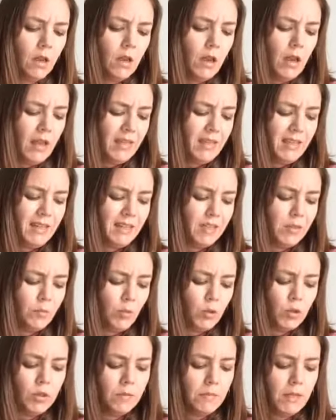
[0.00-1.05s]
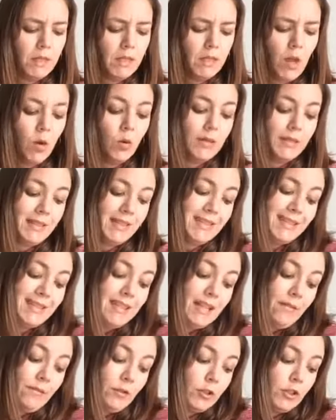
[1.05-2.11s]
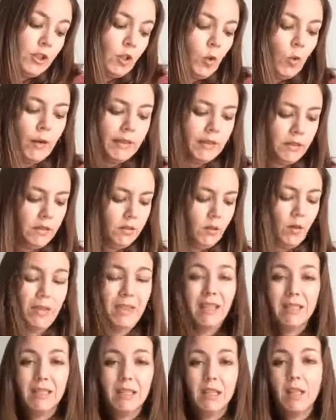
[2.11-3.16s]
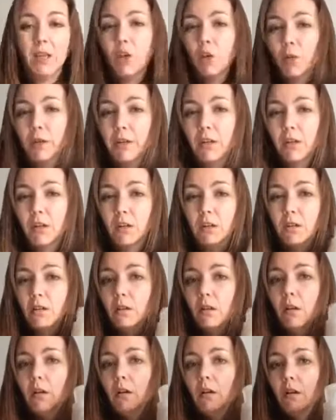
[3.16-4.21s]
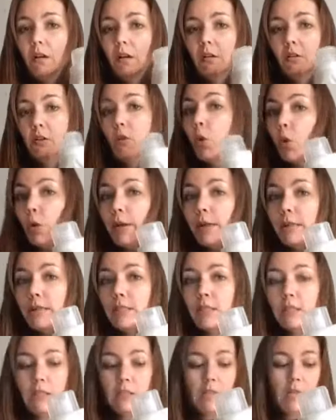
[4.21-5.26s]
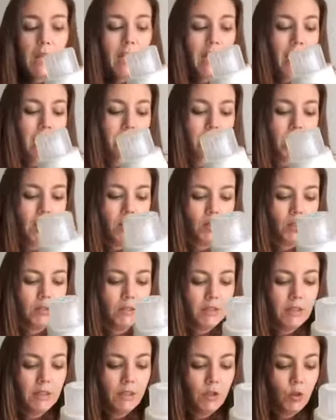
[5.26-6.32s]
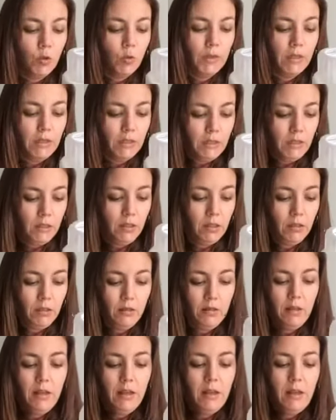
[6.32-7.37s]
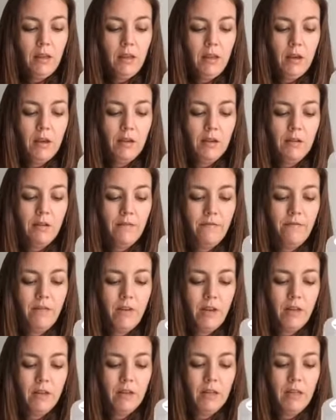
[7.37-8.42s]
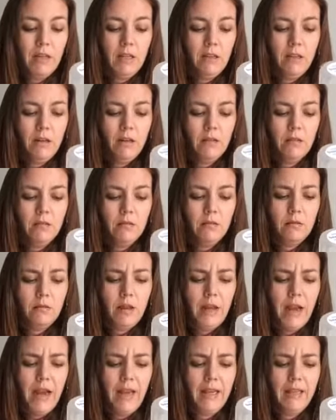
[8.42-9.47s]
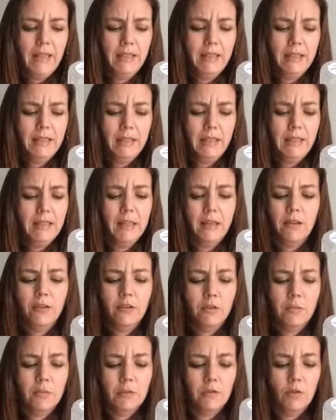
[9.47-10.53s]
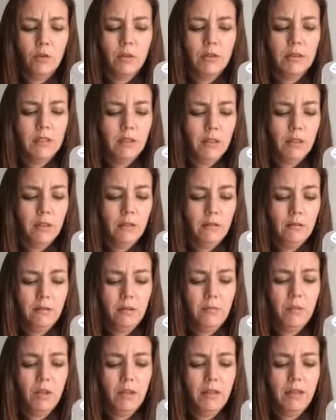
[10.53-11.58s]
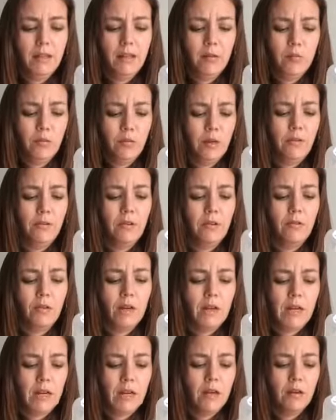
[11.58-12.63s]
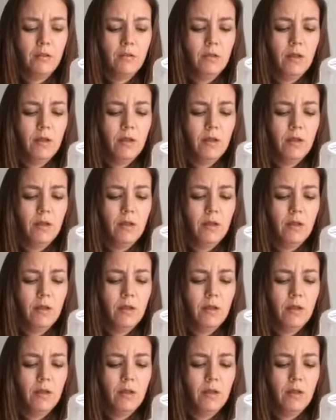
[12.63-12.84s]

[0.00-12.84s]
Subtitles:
I think it's supposed to be, it says safer choice, so I think it's like a greener choice. I have not looked into it very highly in detail in terms of what's in it. I'm looking at it briefly right now.